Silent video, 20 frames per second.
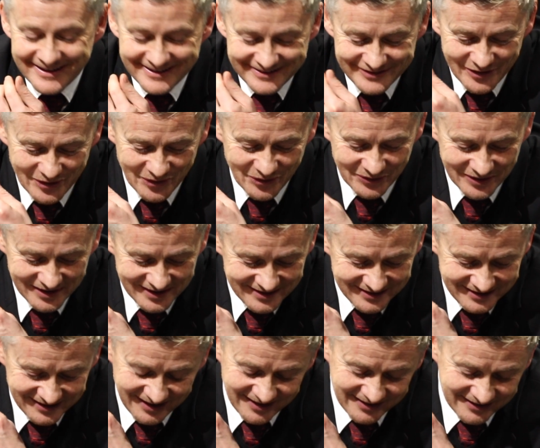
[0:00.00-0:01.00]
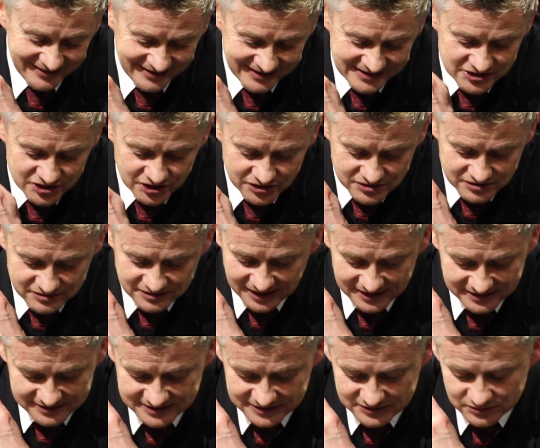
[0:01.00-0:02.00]
No. It's just
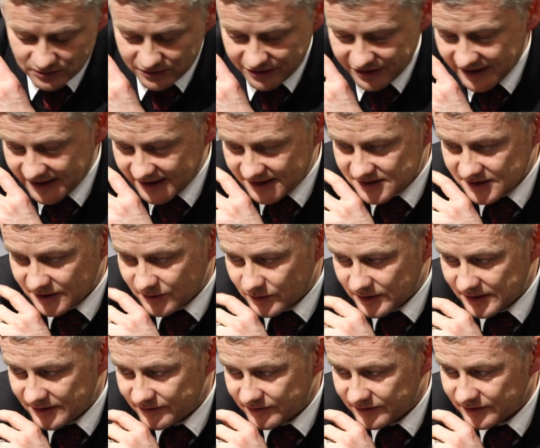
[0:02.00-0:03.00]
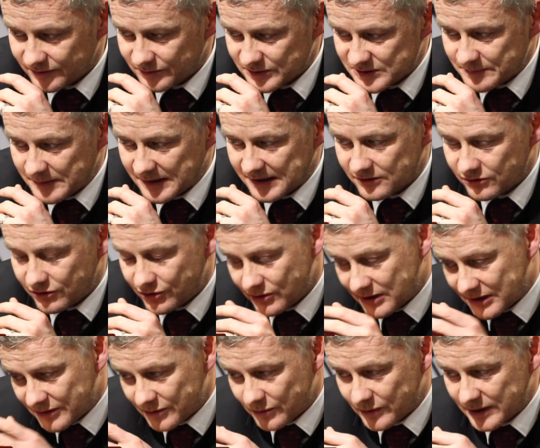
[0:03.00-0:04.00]
tactical things, and we speak
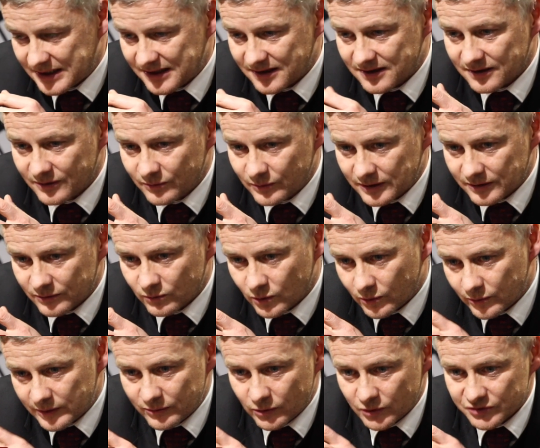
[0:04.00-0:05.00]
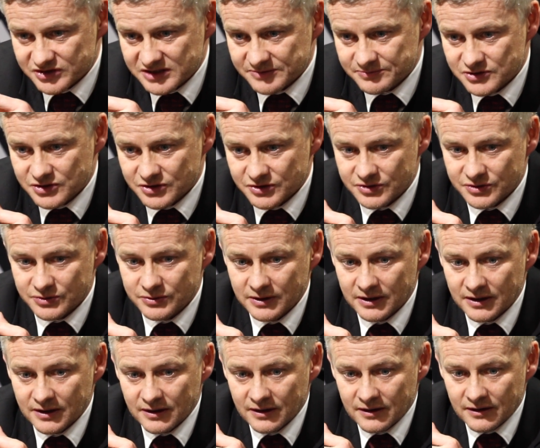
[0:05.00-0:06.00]
throughout the week, and what we want him to do.
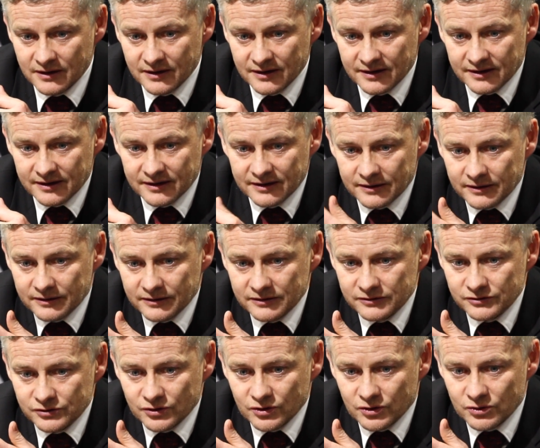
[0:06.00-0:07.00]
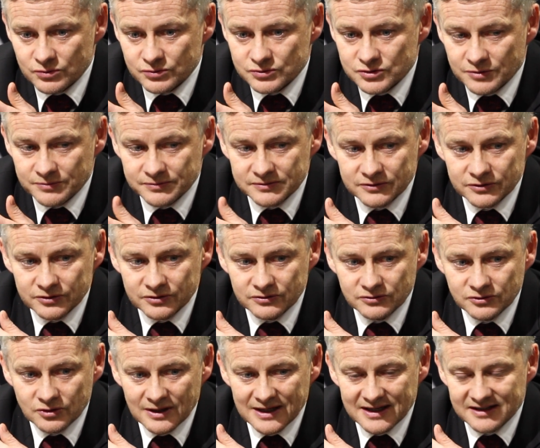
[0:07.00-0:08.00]
You know,
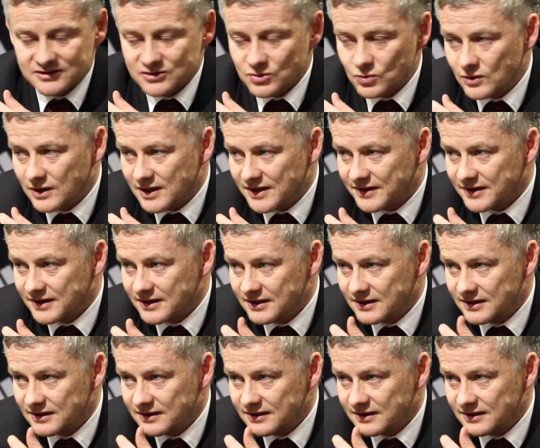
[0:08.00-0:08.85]
you let Juan